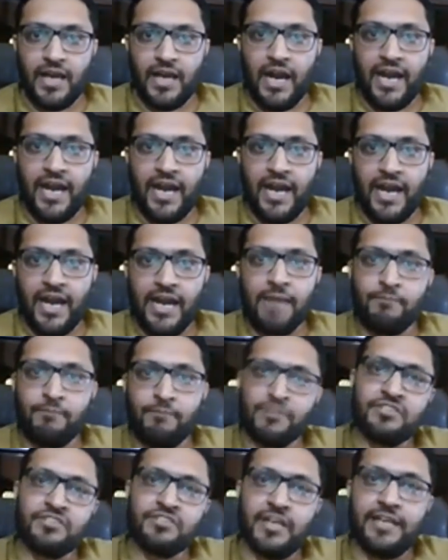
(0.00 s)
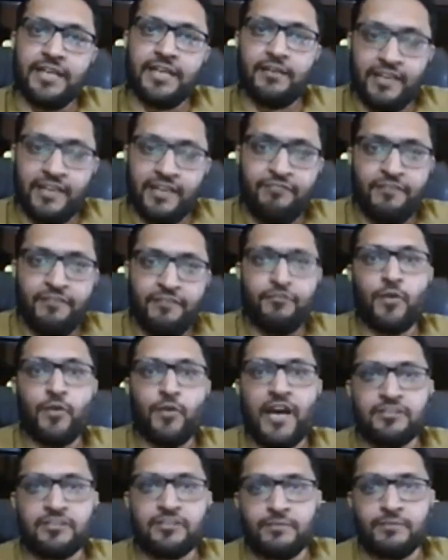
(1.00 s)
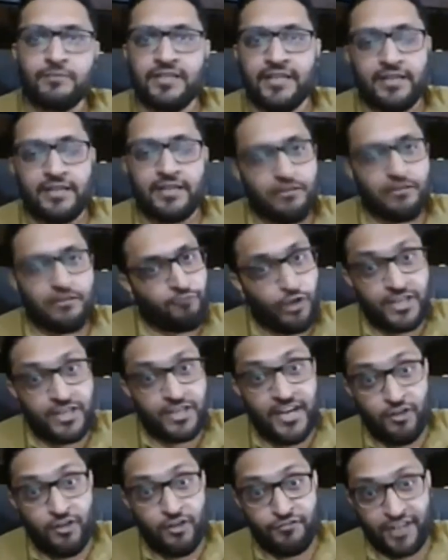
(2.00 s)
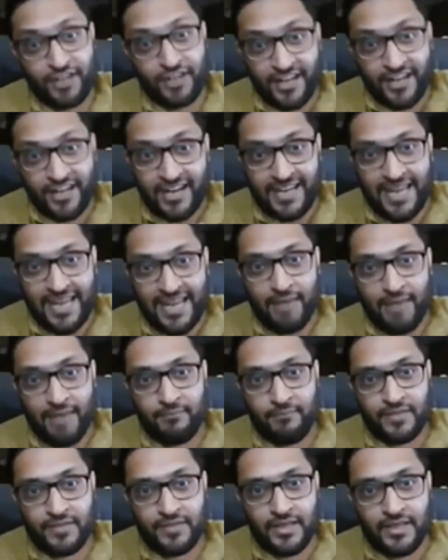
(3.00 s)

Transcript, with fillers: I, I personally, if, if you ask me that what kind of trader I am,